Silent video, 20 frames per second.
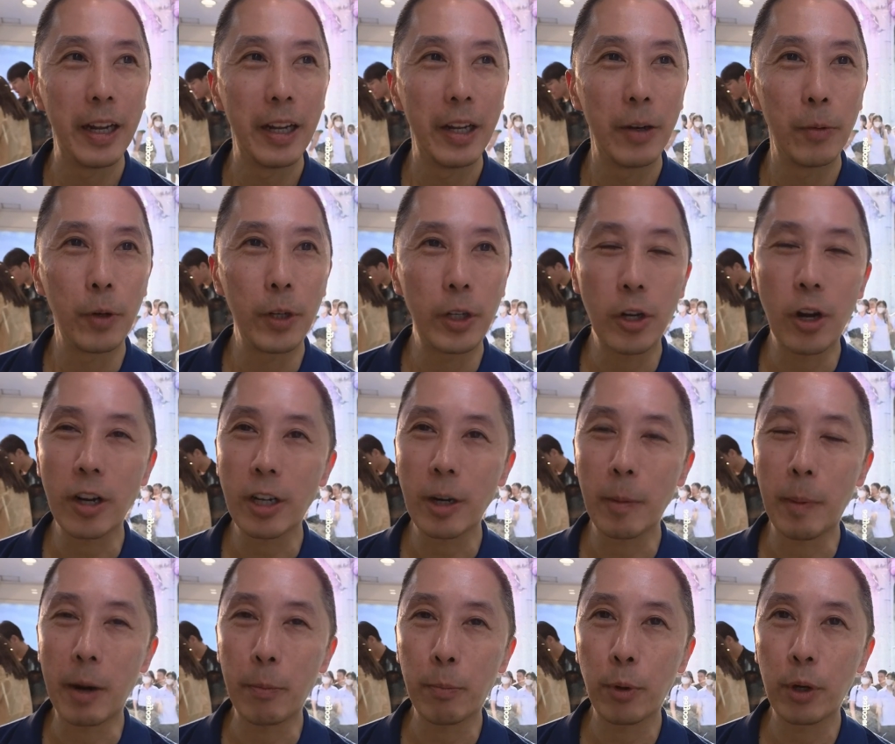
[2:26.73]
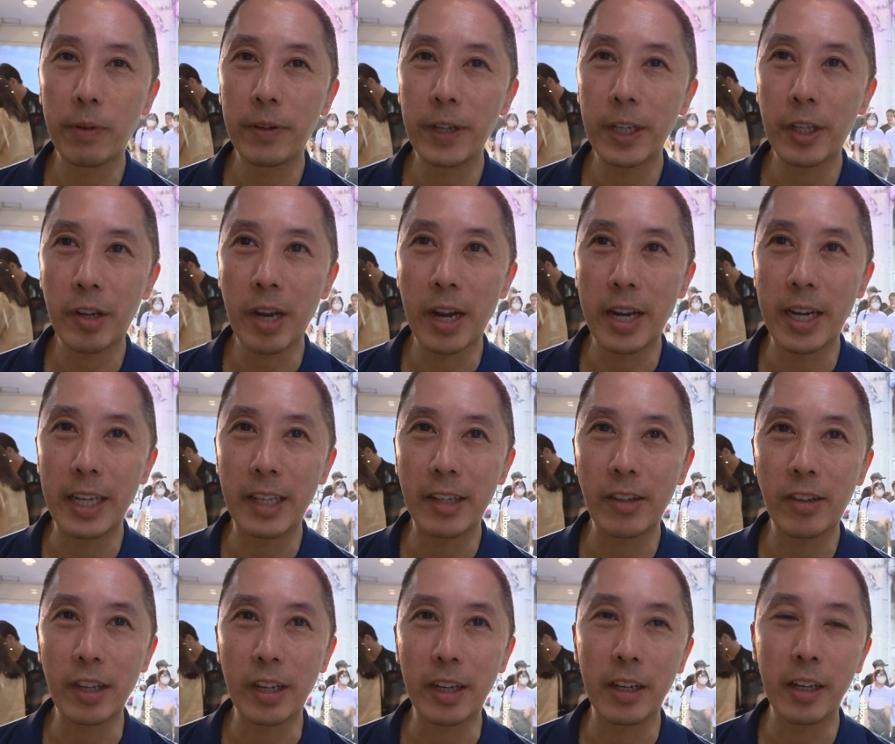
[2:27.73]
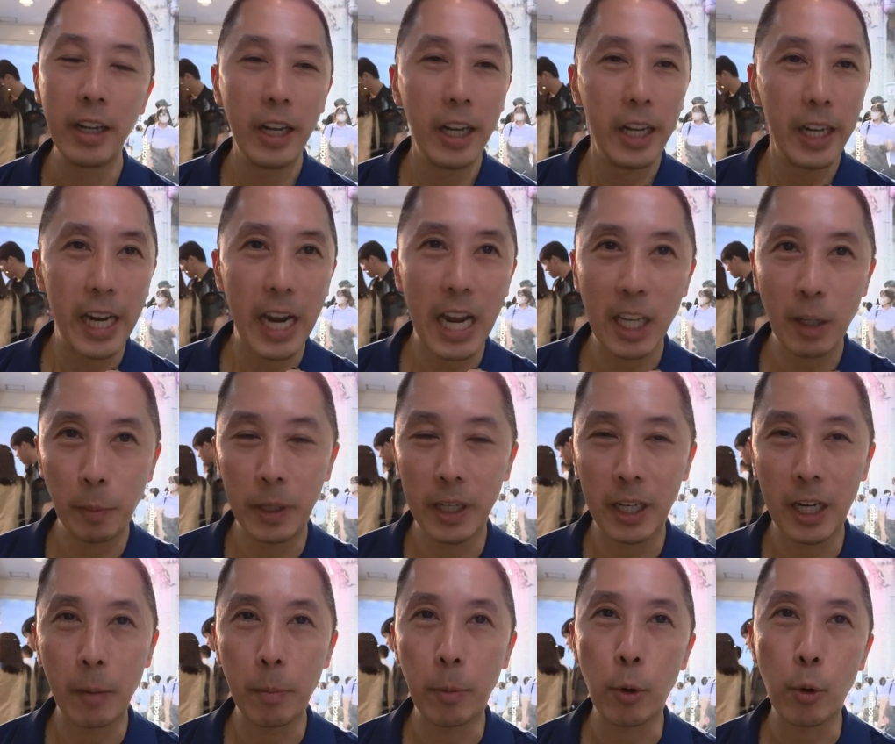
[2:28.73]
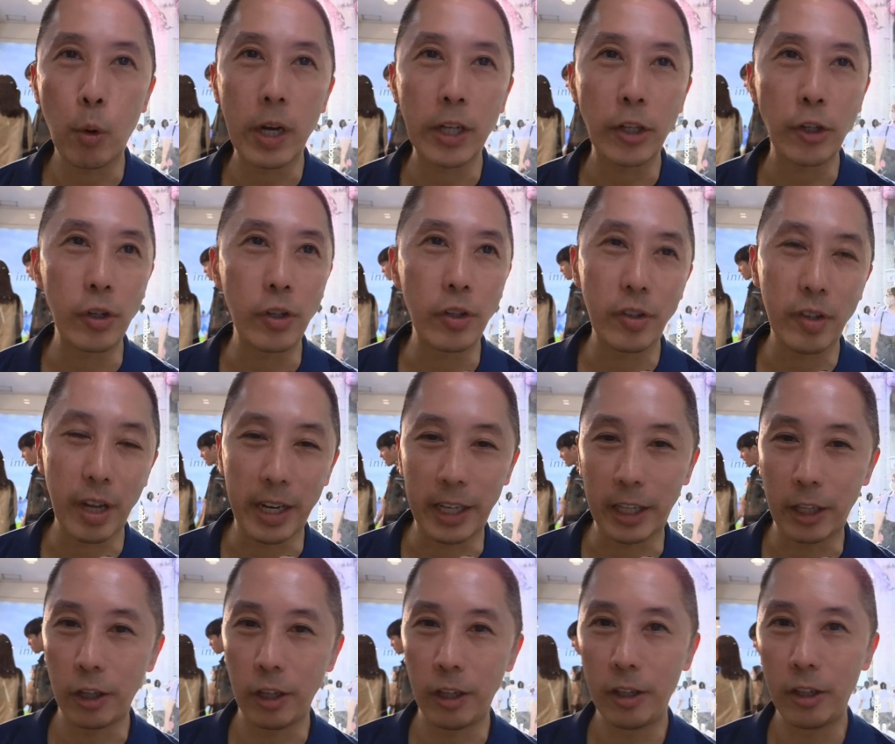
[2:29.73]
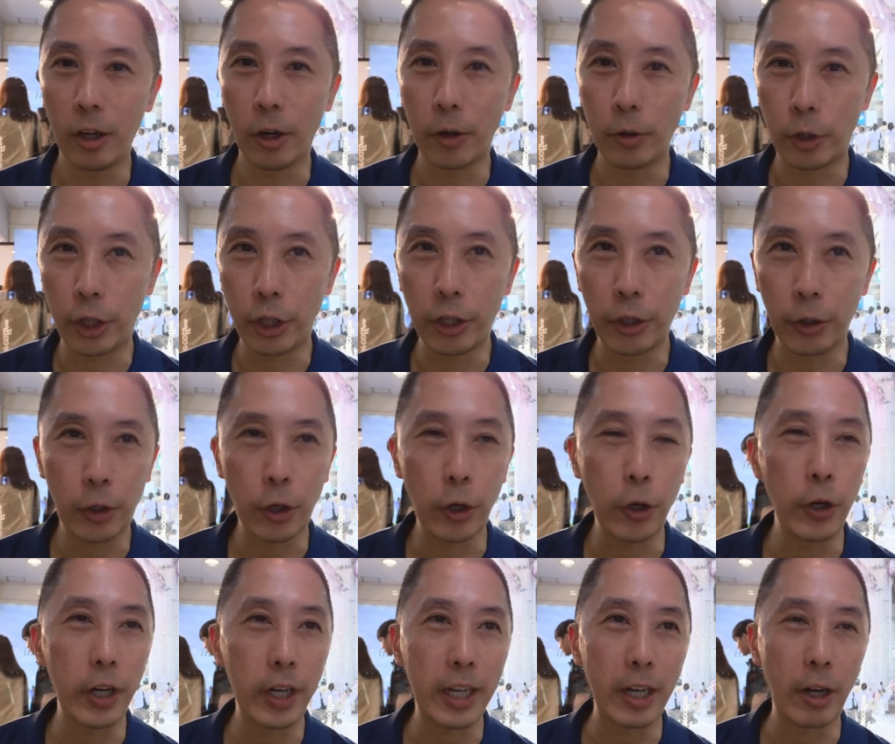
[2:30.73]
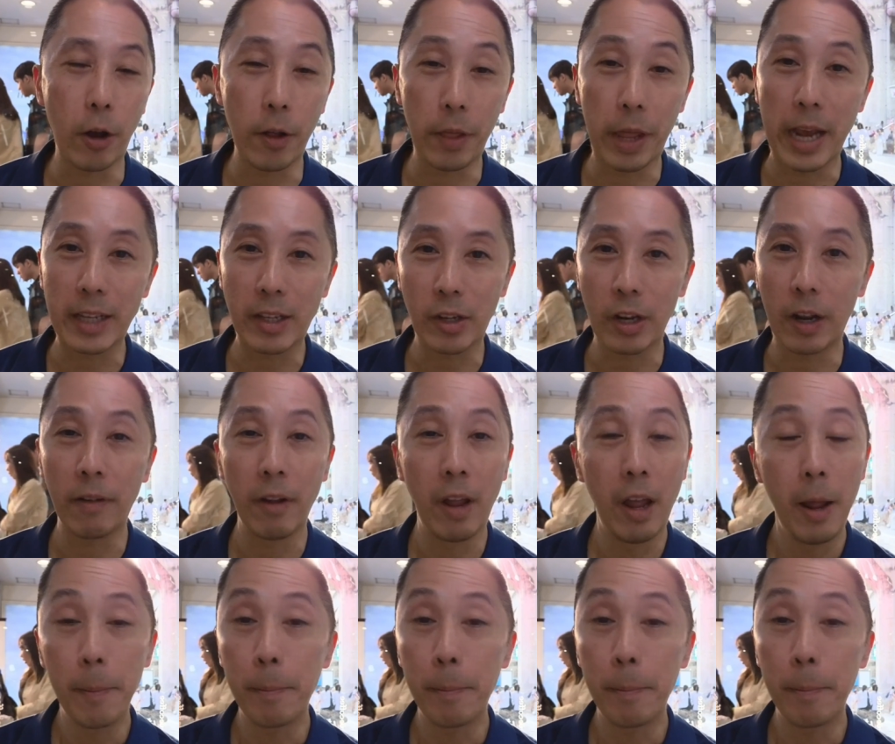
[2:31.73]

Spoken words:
we talked about previous tenants, and he asked me a couple questions like, you know, do you cook and all that stuff.